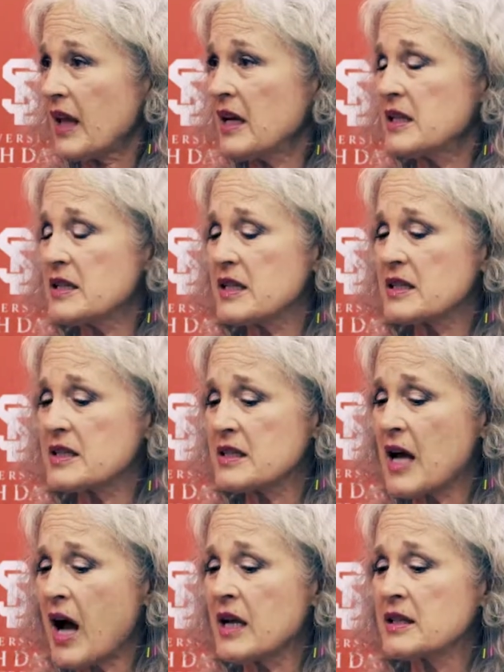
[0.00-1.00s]
And it's
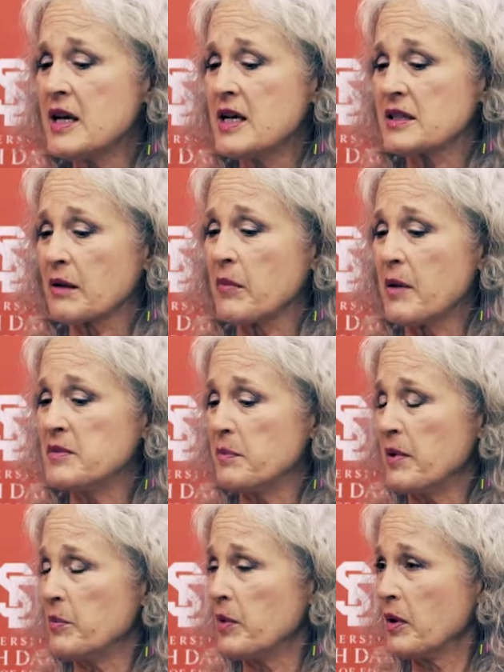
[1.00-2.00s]
not, sometimes
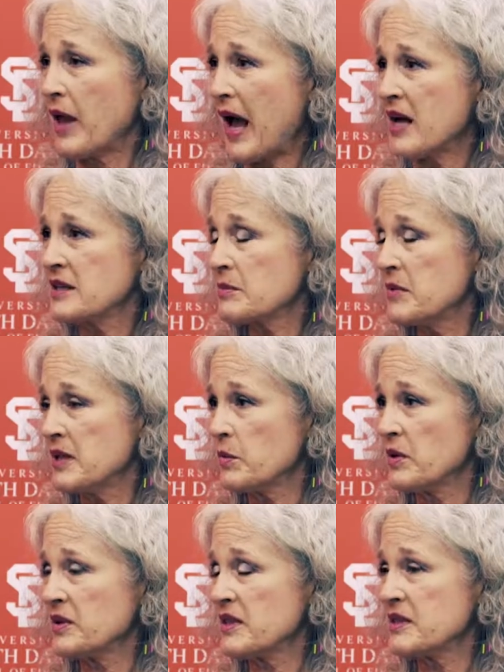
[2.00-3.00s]
people ask me,
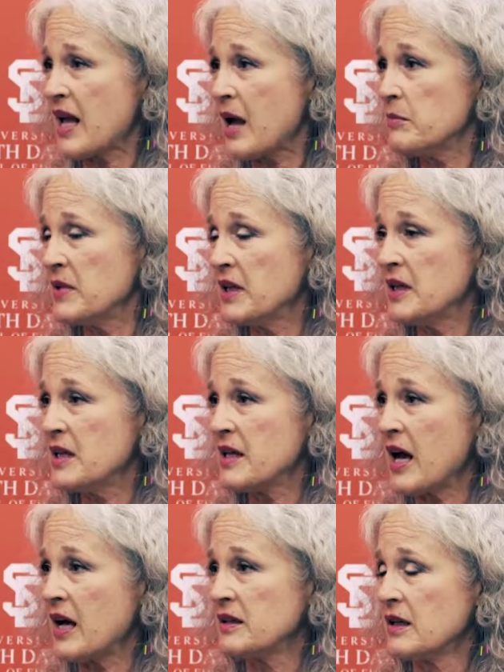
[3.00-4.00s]
well, does that mean
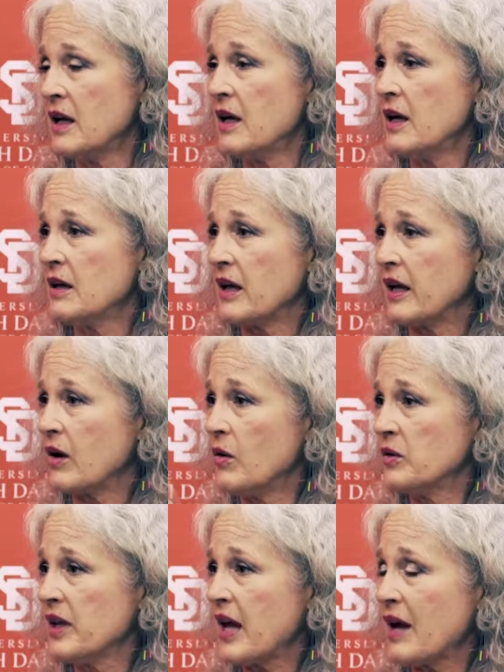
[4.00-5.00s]
that like
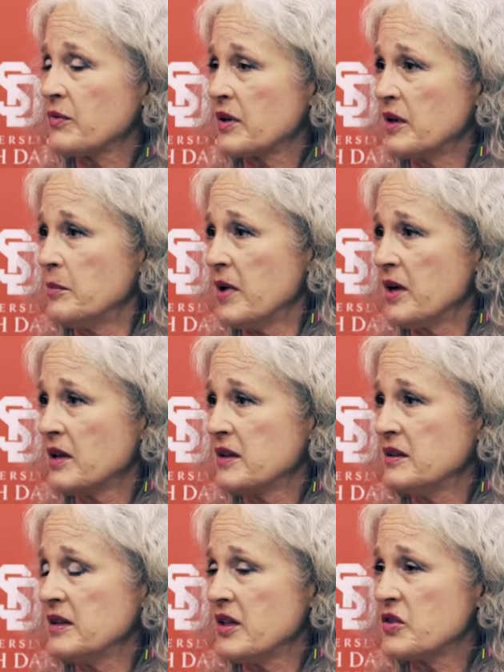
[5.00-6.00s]
only African
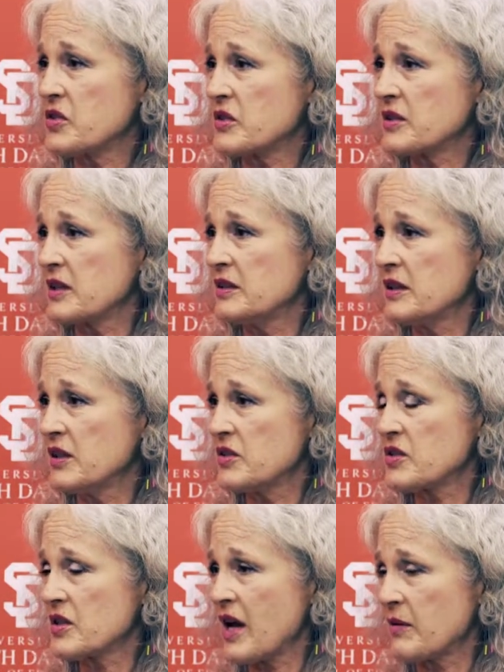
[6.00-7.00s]
American teachers can
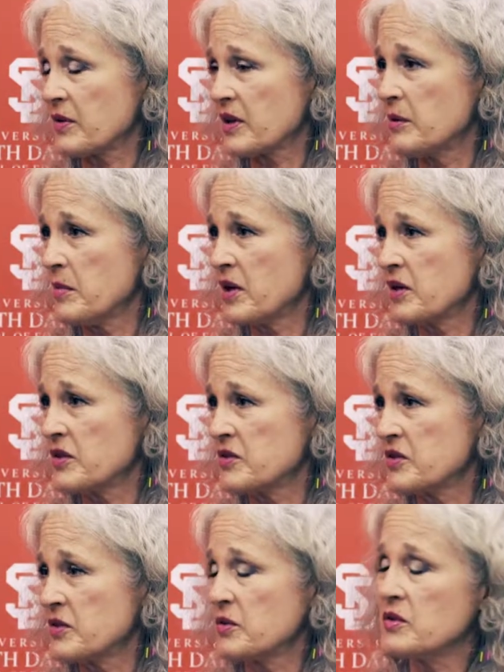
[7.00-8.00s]
teach African American
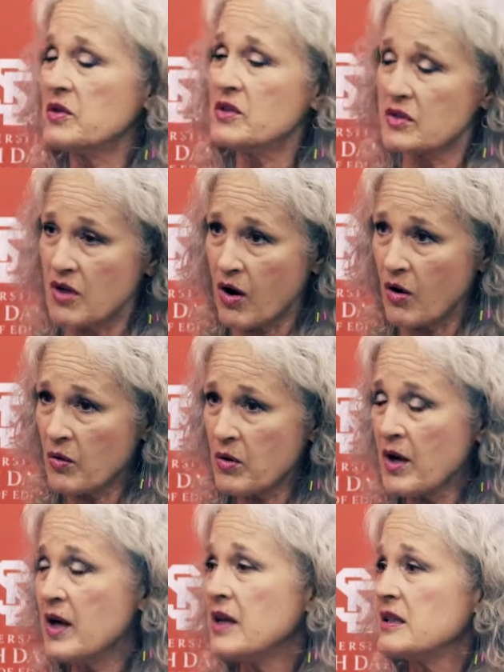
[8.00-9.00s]
students? No.
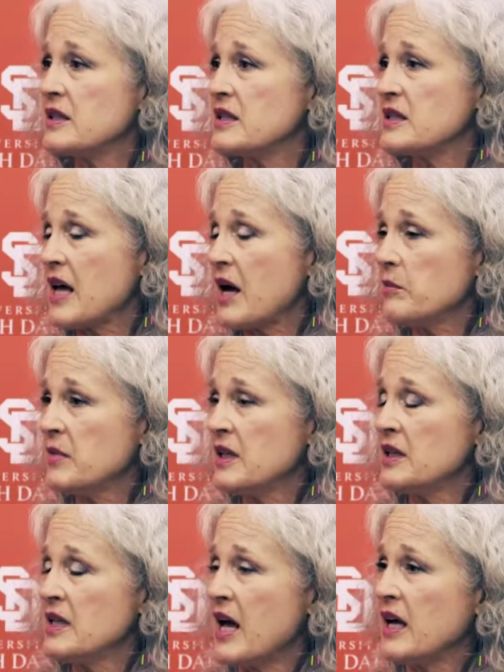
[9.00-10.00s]
Does that
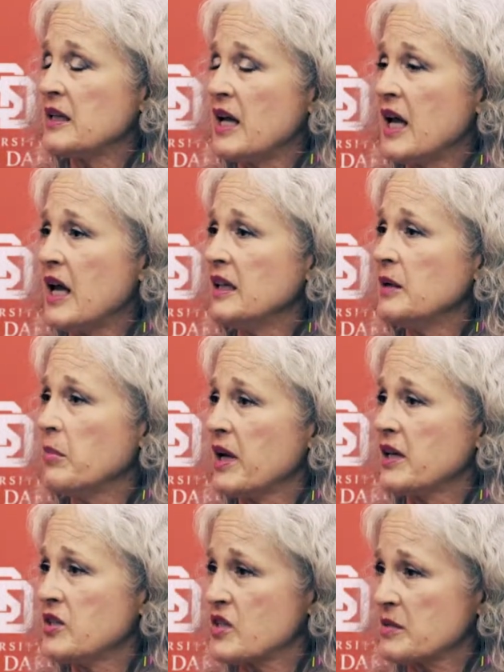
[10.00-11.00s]
mean that
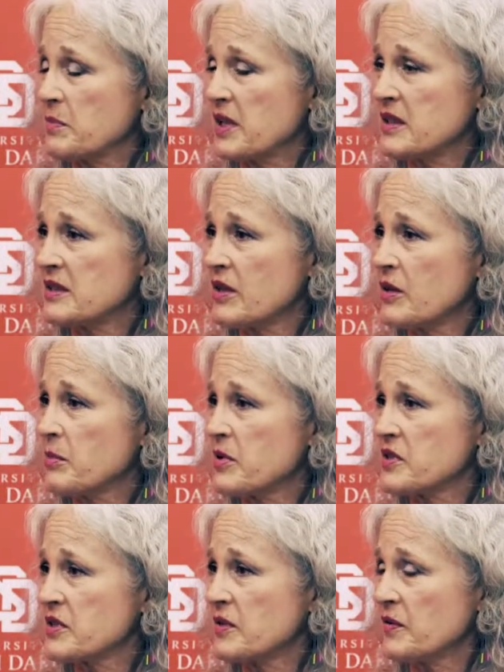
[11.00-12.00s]
anybody, just because they're a
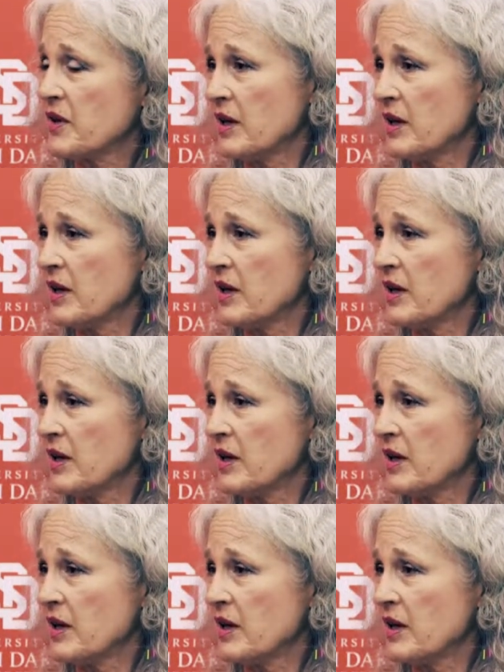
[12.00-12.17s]
person of